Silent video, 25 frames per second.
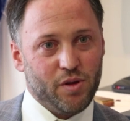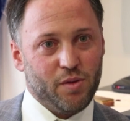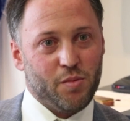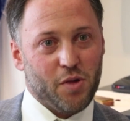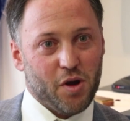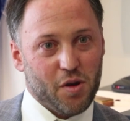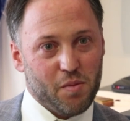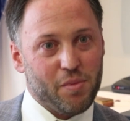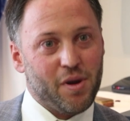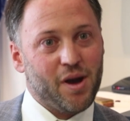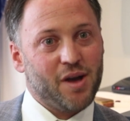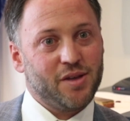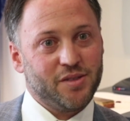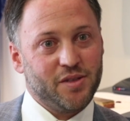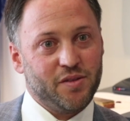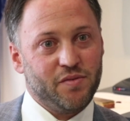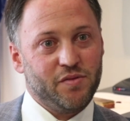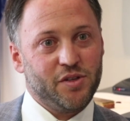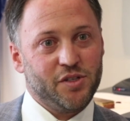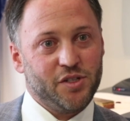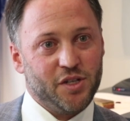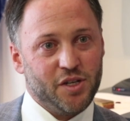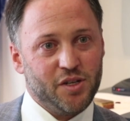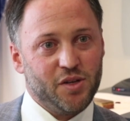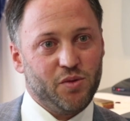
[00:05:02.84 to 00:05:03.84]
them our positive
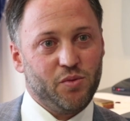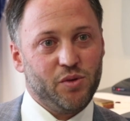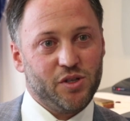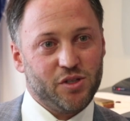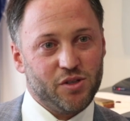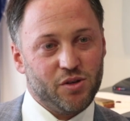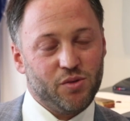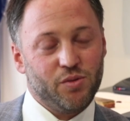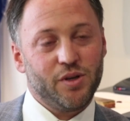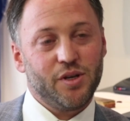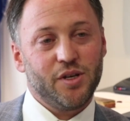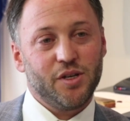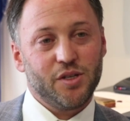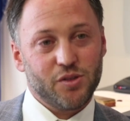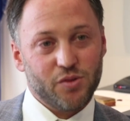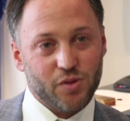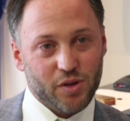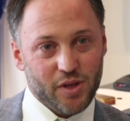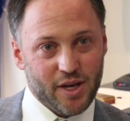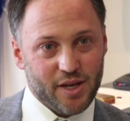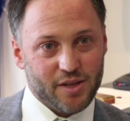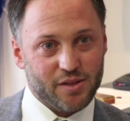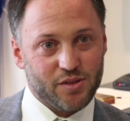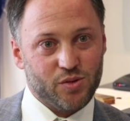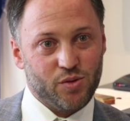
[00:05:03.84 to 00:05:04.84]
agenda. We show what
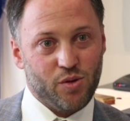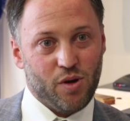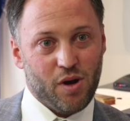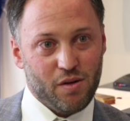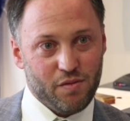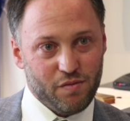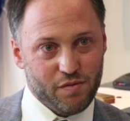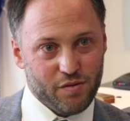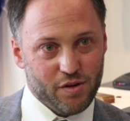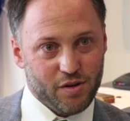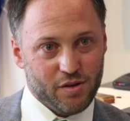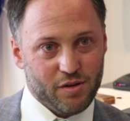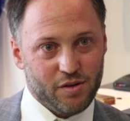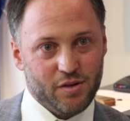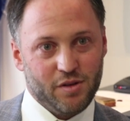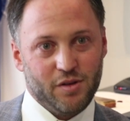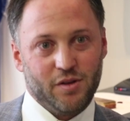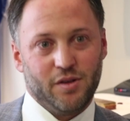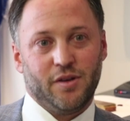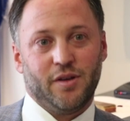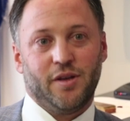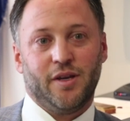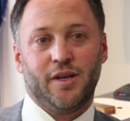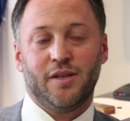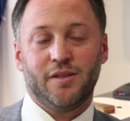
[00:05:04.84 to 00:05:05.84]
Israel has to offer.
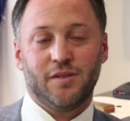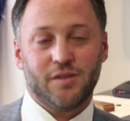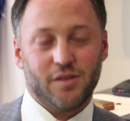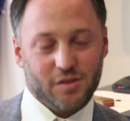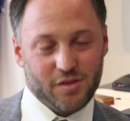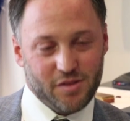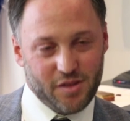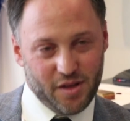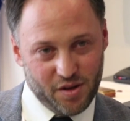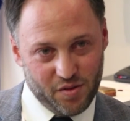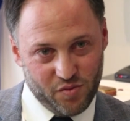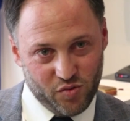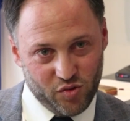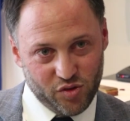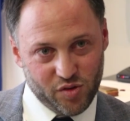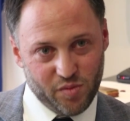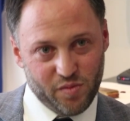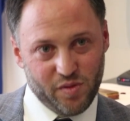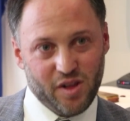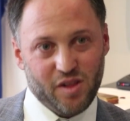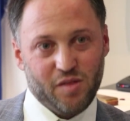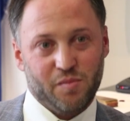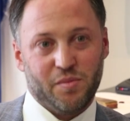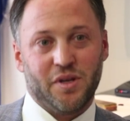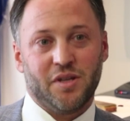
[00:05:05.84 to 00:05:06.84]
in sustainable
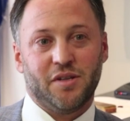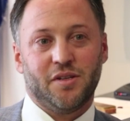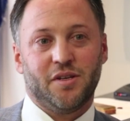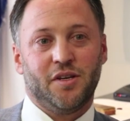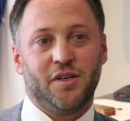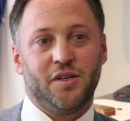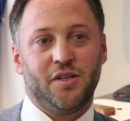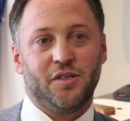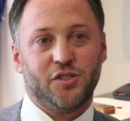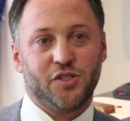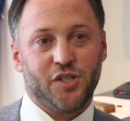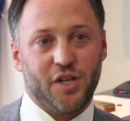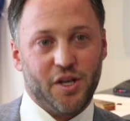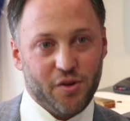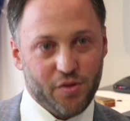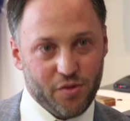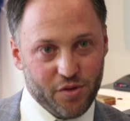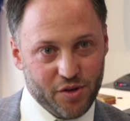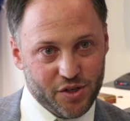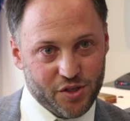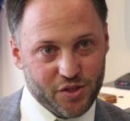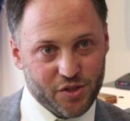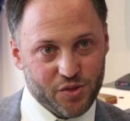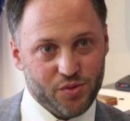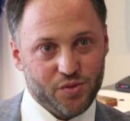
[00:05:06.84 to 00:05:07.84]
development, in gender
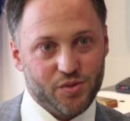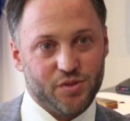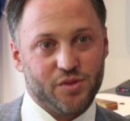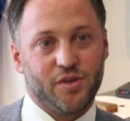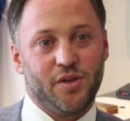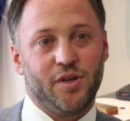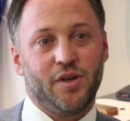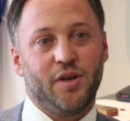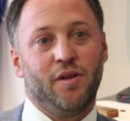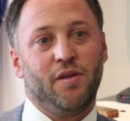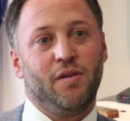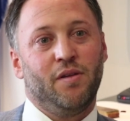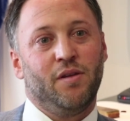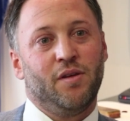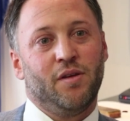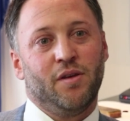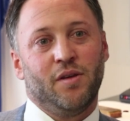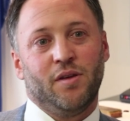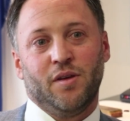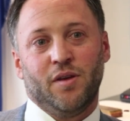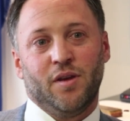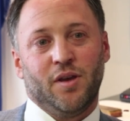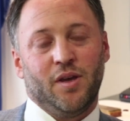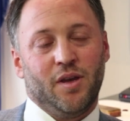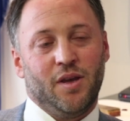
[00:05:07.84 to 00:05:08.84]
issues, in
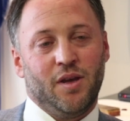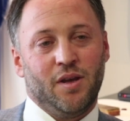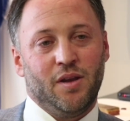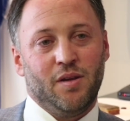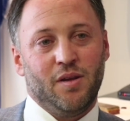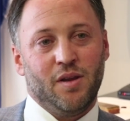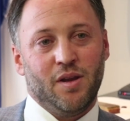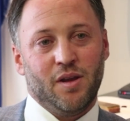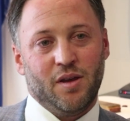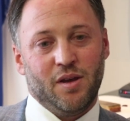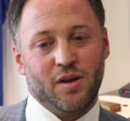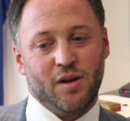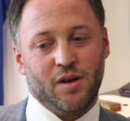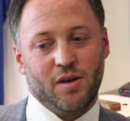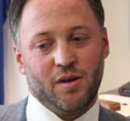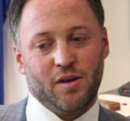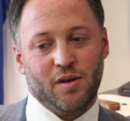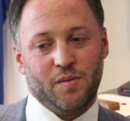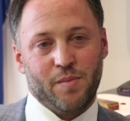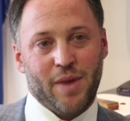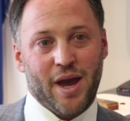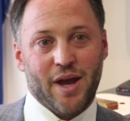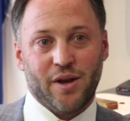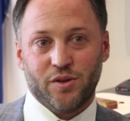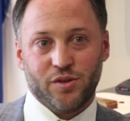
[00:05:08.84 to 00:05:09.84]

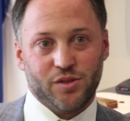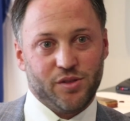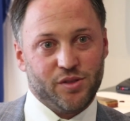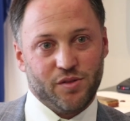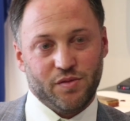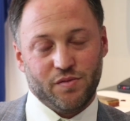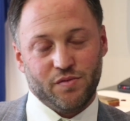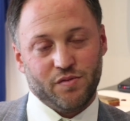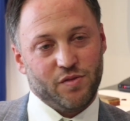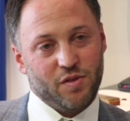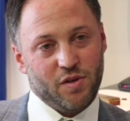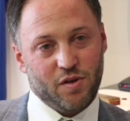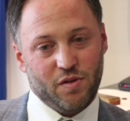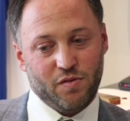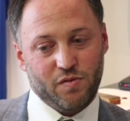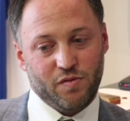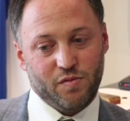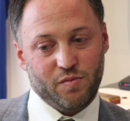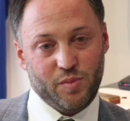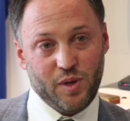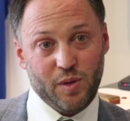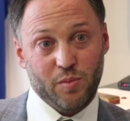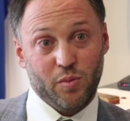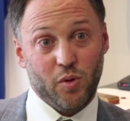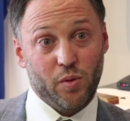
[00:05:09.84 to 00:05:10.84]
matters
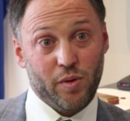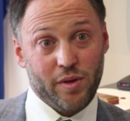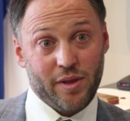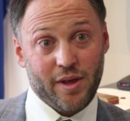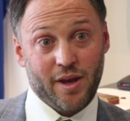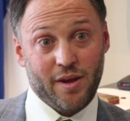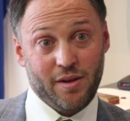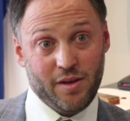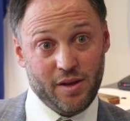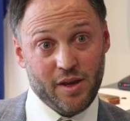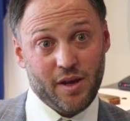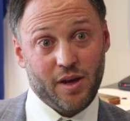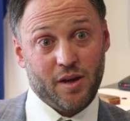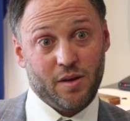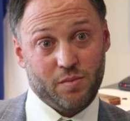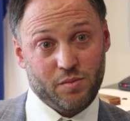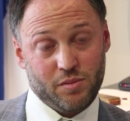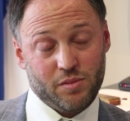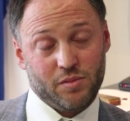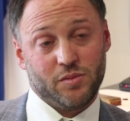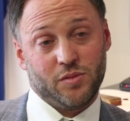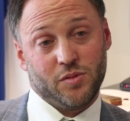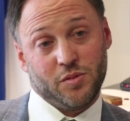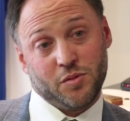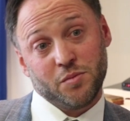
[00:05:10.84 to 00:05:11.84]
of people with handicap.
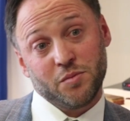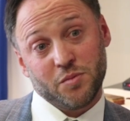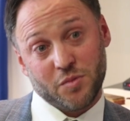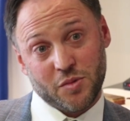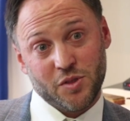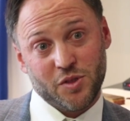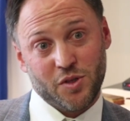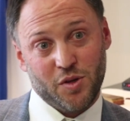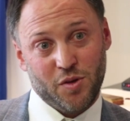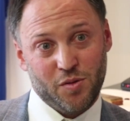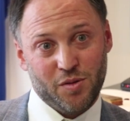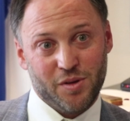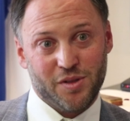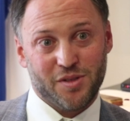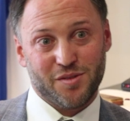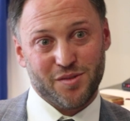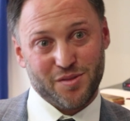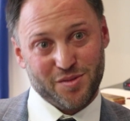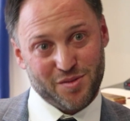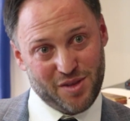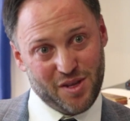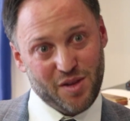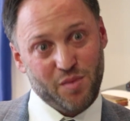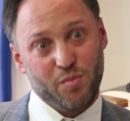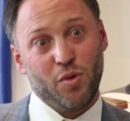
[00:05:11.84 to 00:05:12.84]
So
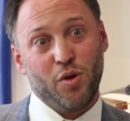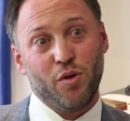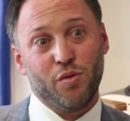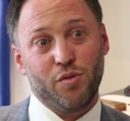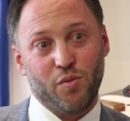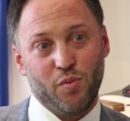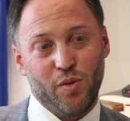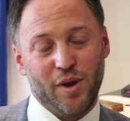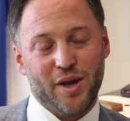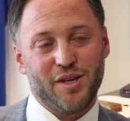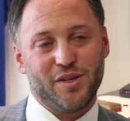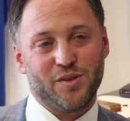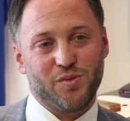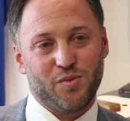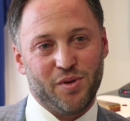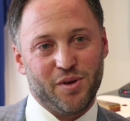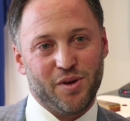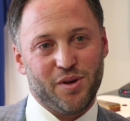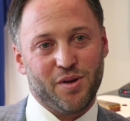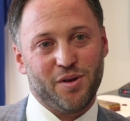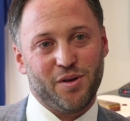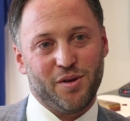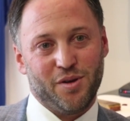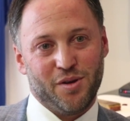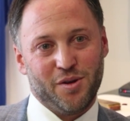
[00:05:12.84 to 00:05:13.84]
it's in both ways
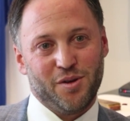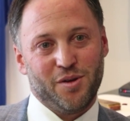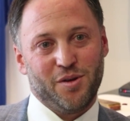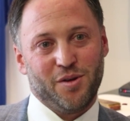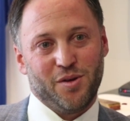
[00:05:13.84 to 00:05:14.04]
we're